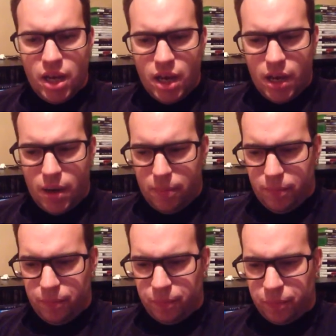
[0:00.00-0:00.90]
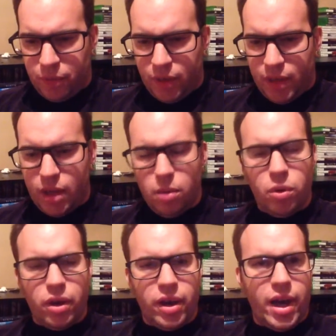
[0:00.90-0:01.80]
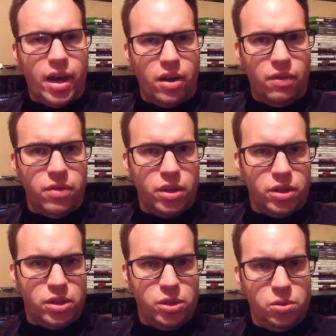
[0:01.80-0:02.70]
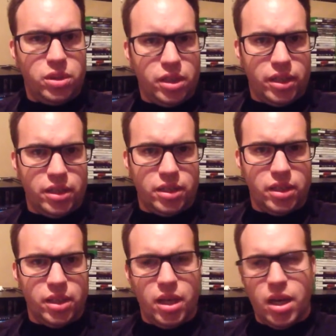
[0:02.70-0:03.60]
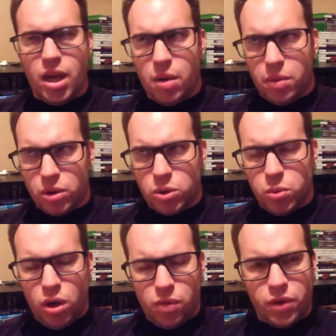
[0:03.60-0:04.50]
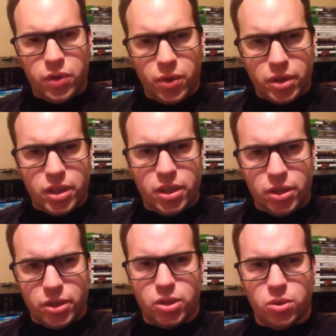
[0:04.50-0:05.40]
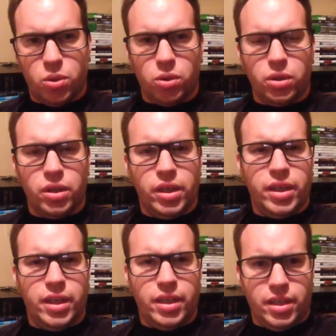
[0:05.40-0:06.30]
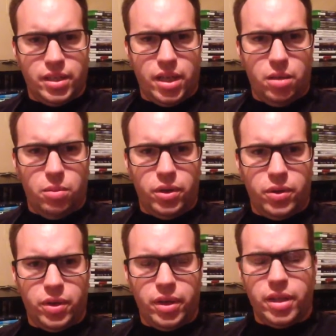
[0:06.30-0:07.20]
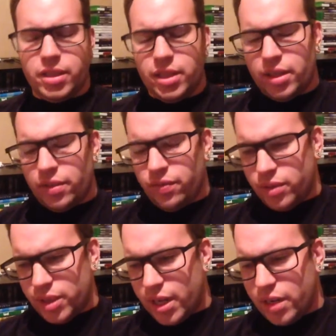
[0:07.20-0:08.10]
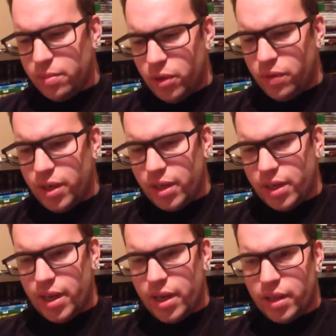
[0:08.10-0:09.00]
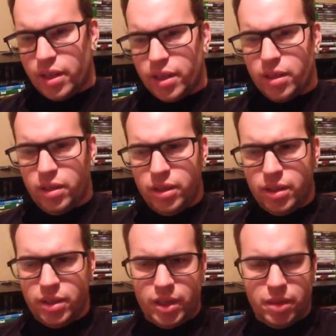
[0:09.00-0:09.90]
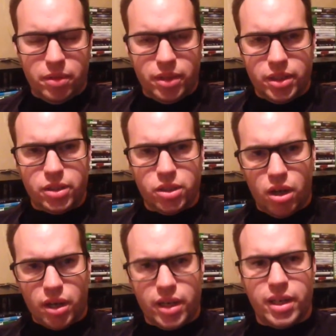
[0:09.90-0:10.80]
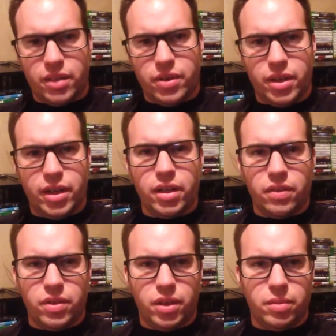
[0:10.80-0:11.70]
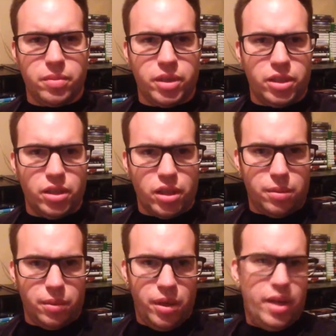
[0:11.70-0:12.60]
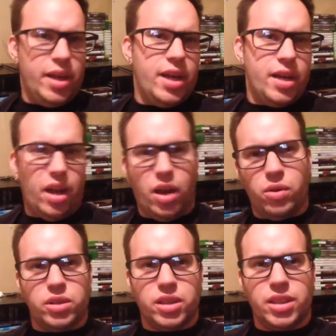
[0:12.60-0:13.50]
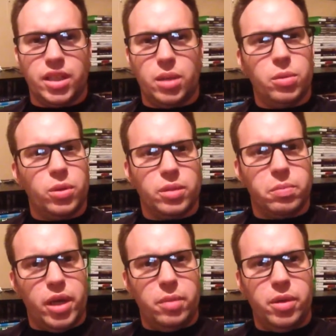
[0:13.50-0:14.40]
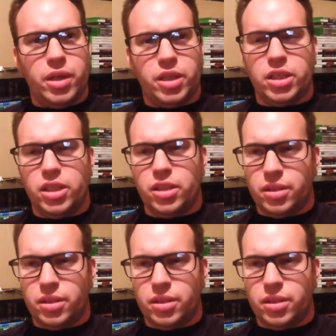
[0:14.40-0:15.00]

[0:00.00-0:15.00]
Hellboy have two sons, around 12 or 13 years old. In this Hellboy 3, because in the second movie at the end, him and Liz are talking at the very end of the film. He's talking about how he's excited about this baby, and she